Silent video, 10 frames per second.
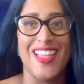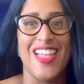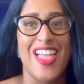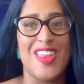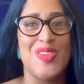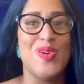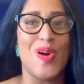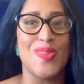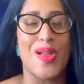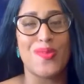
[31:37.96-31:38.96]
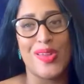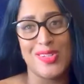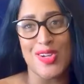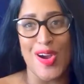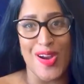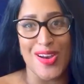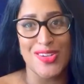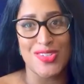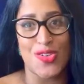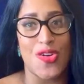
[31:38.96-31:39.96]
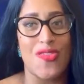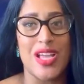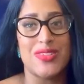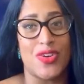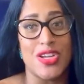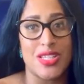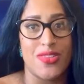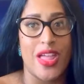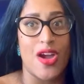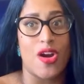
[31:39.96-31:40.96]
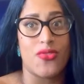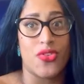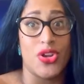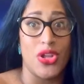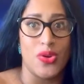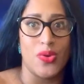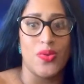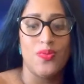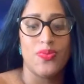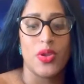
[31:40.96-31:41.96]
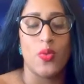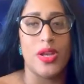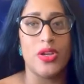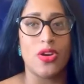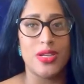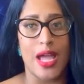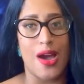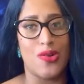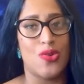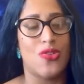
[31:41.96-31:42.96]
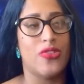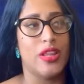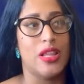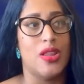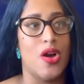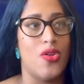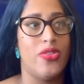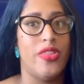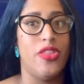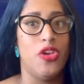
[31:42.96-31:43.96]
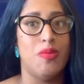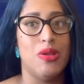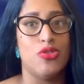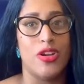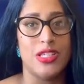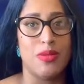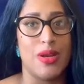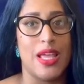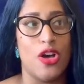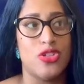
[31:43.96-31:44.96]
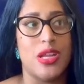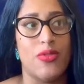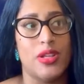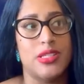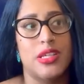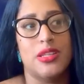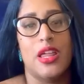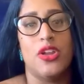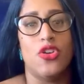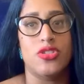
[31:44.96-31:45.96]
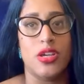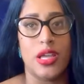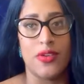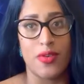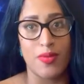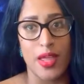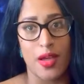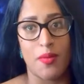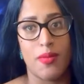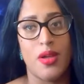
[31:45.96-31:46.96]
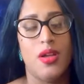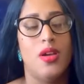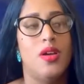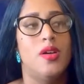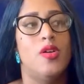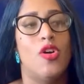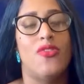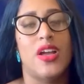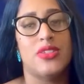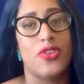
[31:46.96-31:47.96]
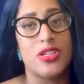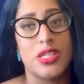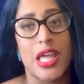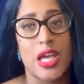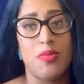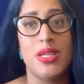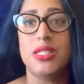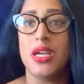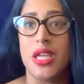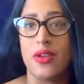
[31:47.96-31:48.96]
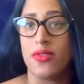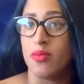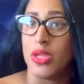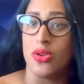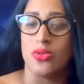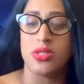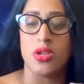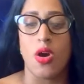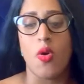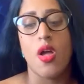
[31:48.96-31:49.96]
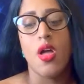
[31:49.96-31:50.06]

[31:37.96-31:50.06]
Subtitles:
and you are that recharge, or vice versa, they are for you. When you're down or feeling low, you could be drawn to somebody else, not realizing that you're sucking from them, or vice versa, they could be sucking from you. So